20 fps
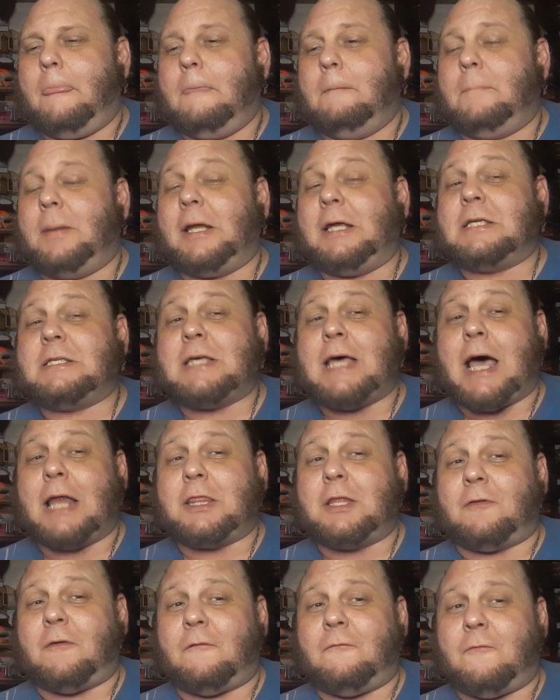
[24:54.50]
But he sat
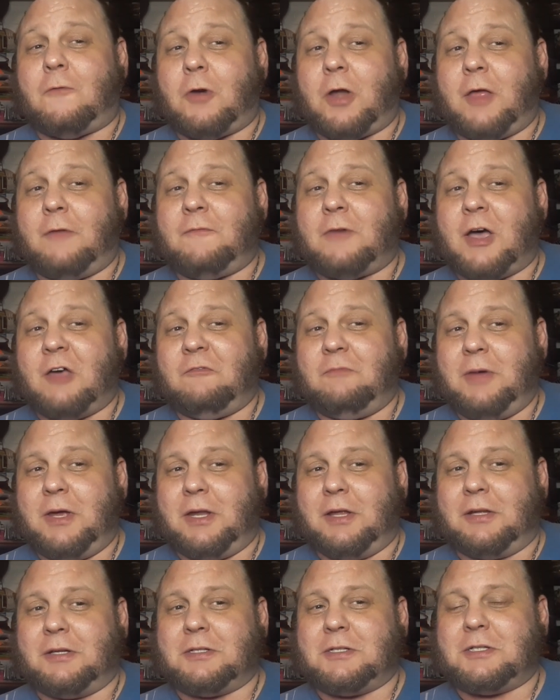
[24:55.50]
there for 45
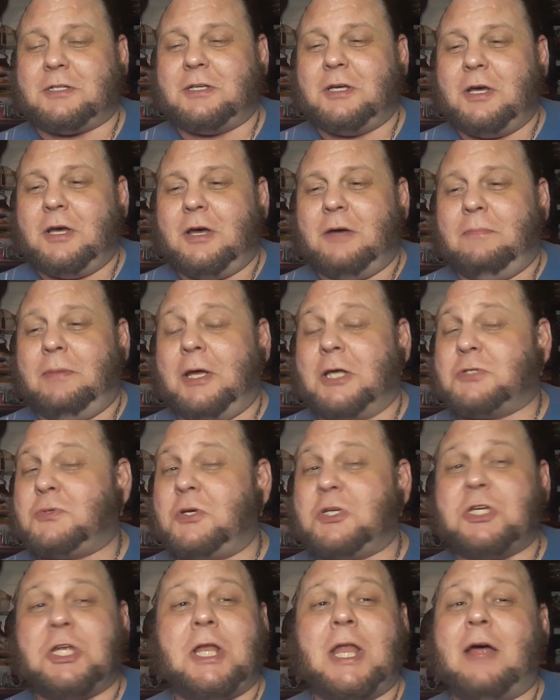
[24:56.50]
minutes. Because we
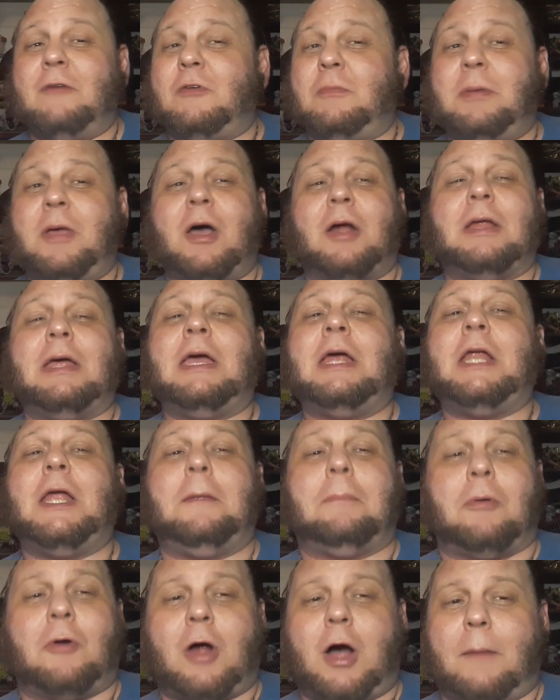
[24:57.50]
should never be on any
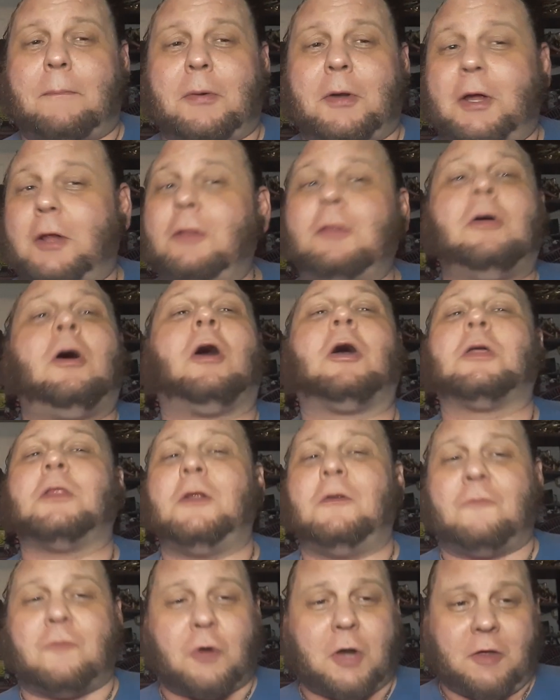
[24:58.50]
property longer
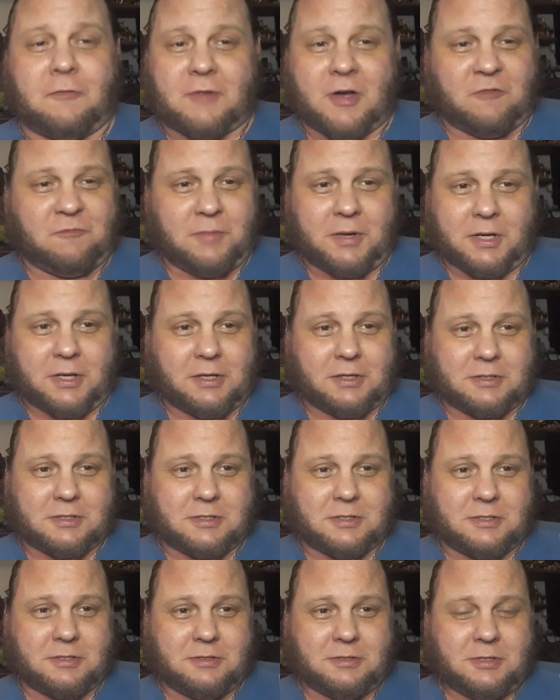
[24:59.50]
than 45
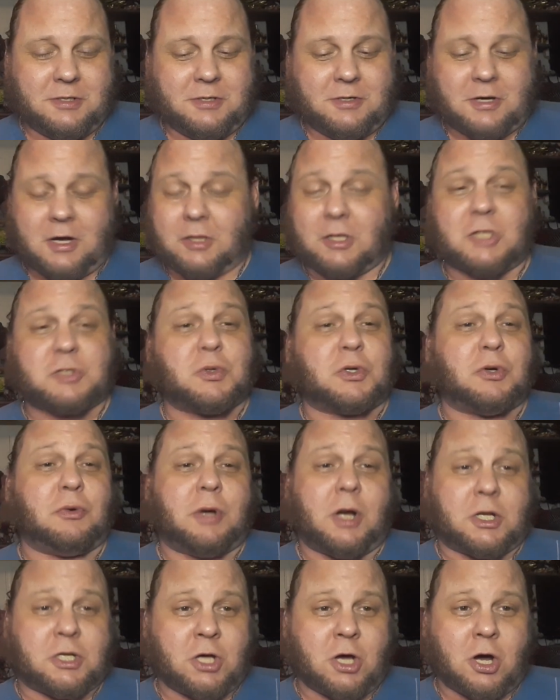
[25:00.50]
minutes. Unless we're doing
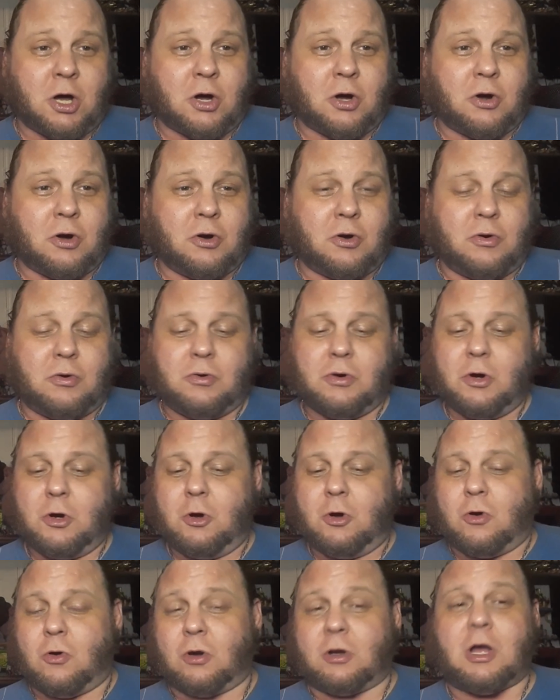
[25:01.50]
a tow
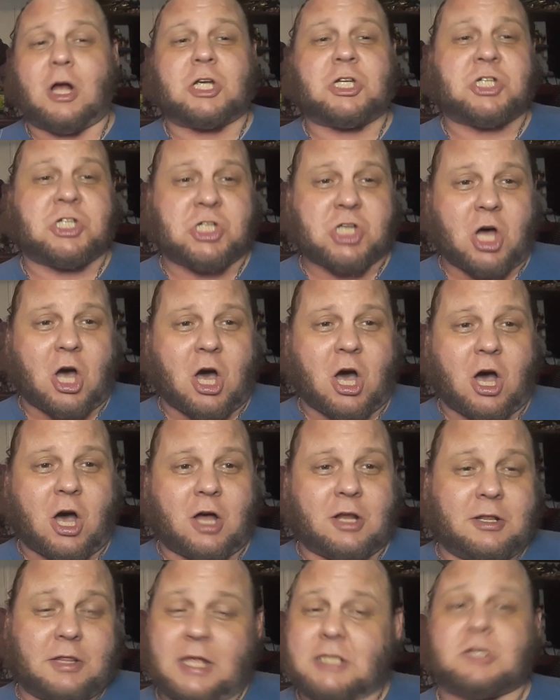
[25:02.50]
or got
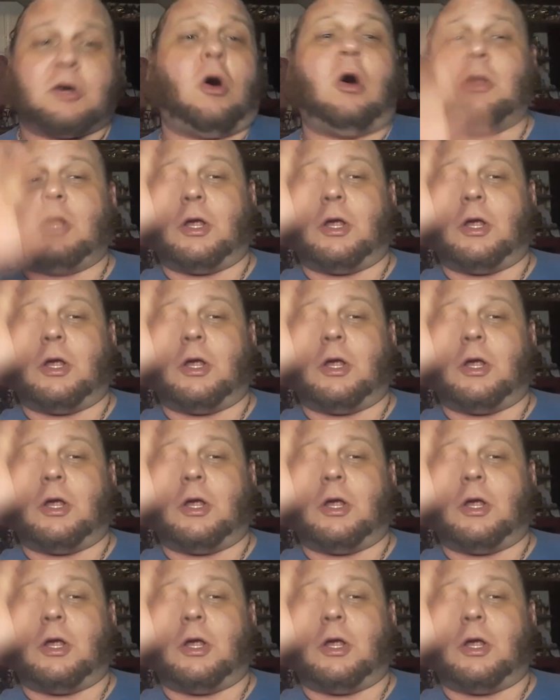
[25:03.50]
shot, and that's a whole